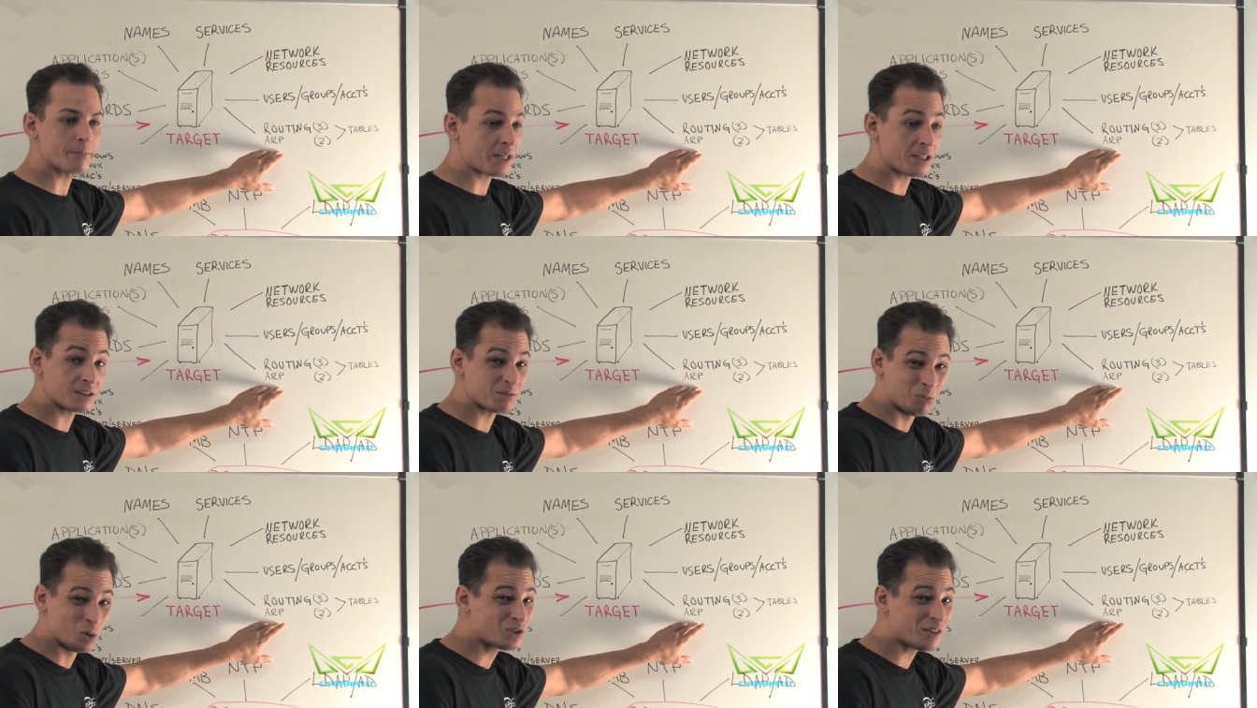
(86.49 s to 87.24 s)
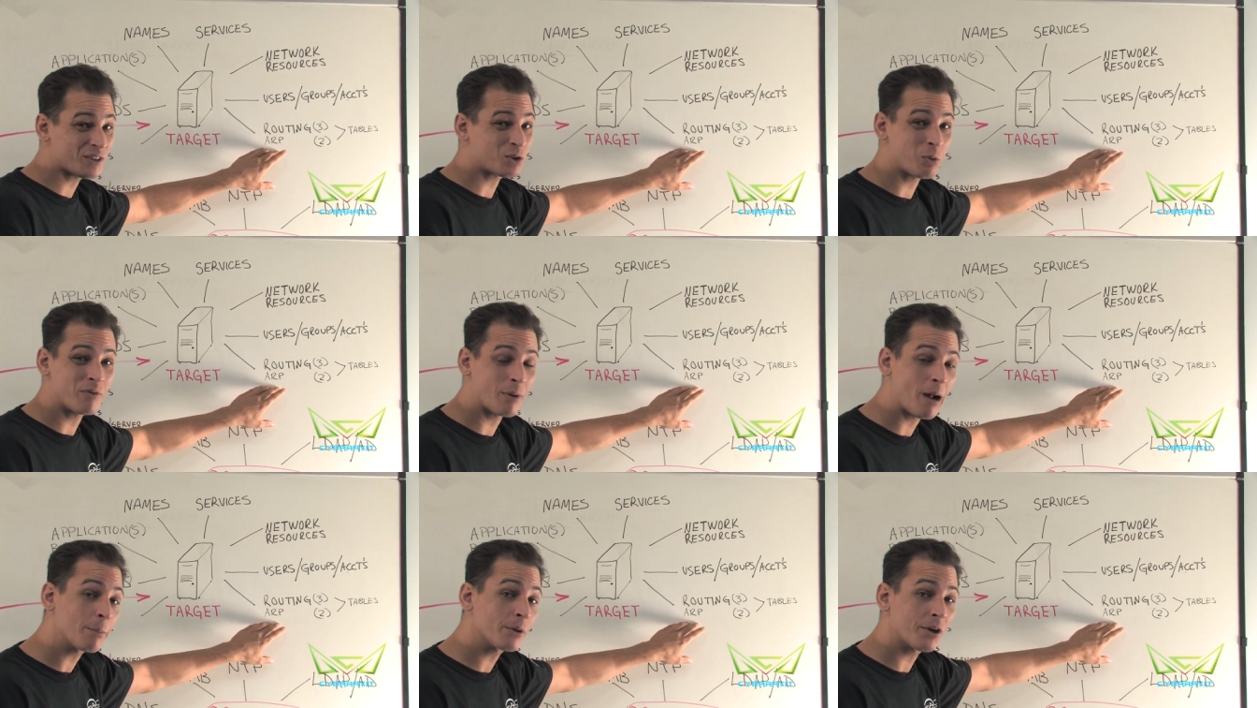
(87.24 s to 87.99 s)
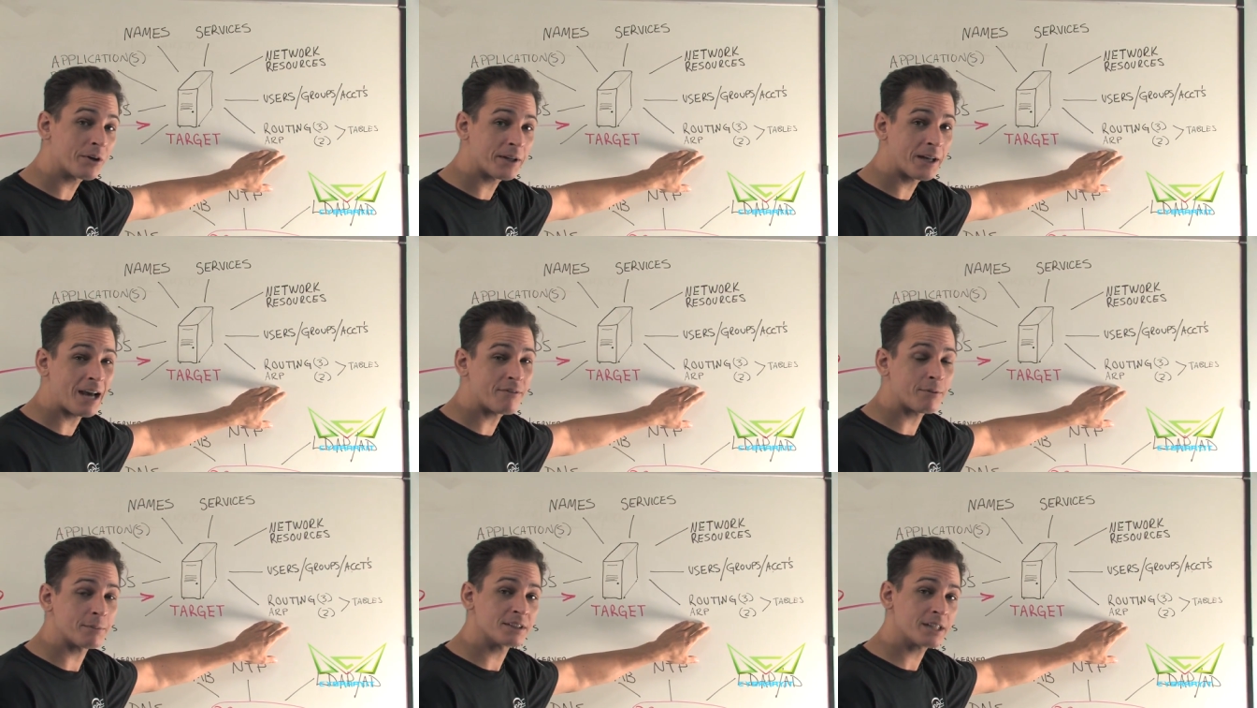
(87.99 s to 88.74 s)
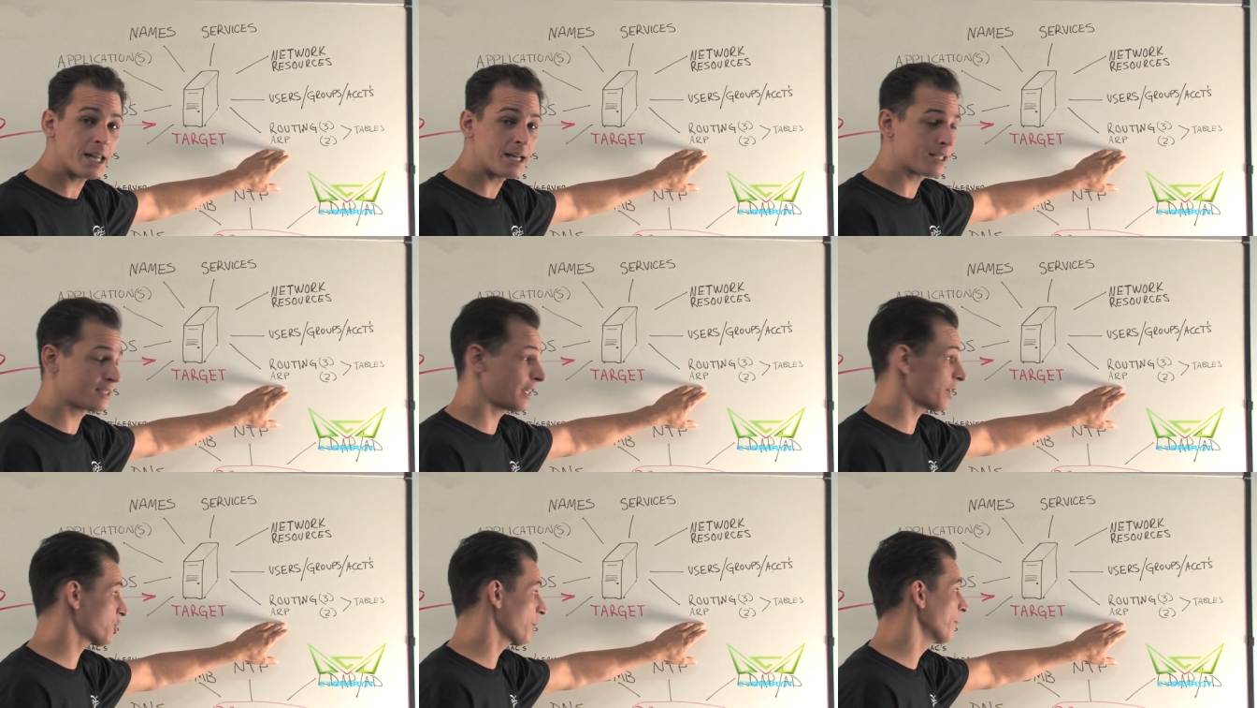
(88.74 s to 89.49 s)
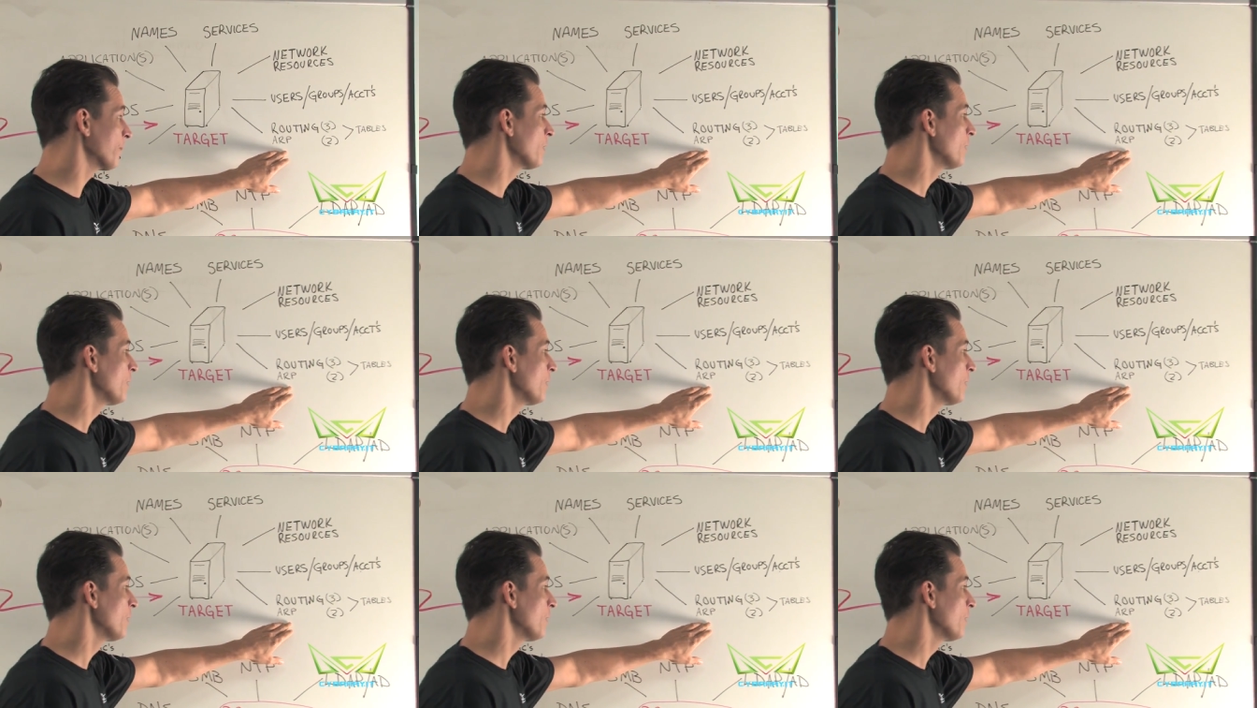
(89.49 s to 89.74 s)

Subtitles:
because most of this we've probably already got from the scanning section.